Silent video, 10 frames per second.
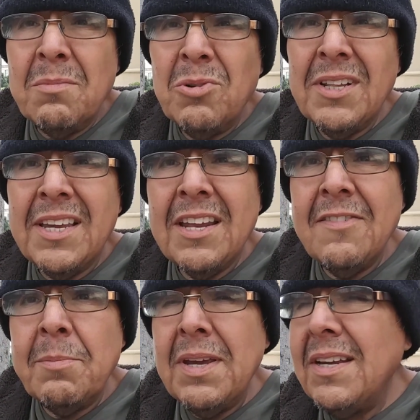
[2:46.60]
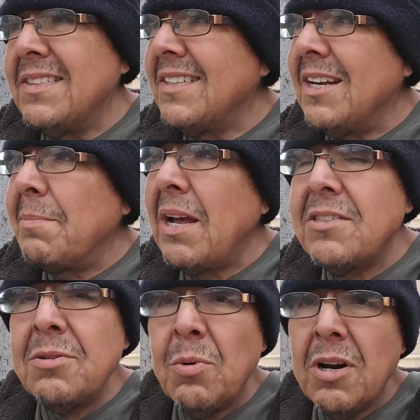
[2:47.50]
really kind of amazed, and I'm
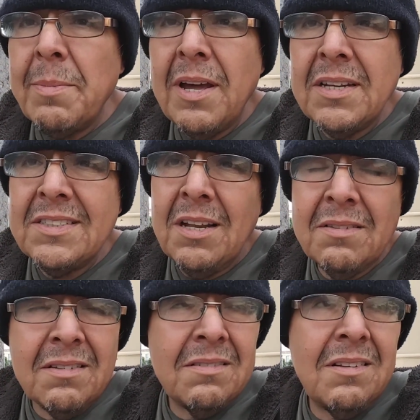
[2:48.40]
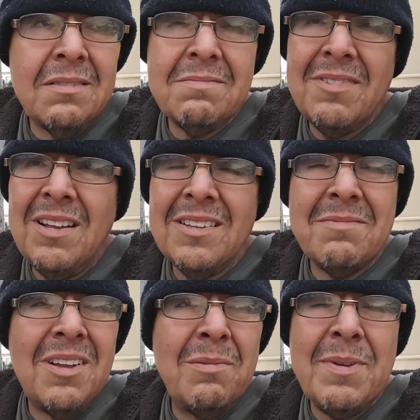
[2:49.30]
not too worried about it because I'll,
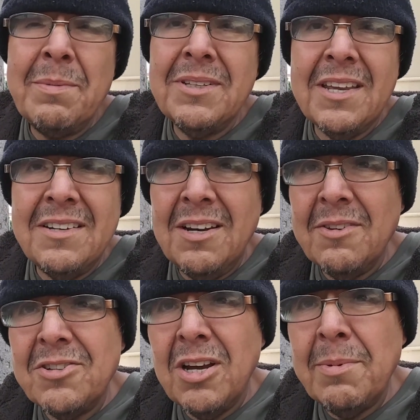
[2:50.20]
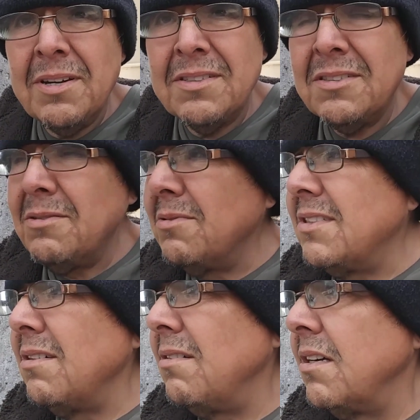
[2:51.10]
I'll, I'll be able to get another job here soon.
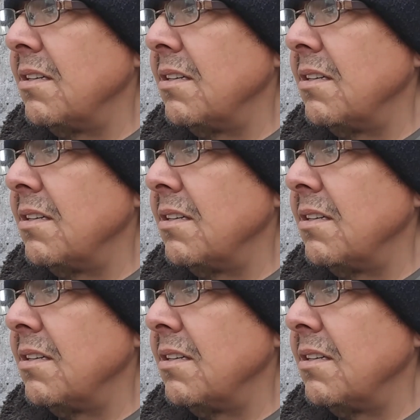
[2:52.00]
So,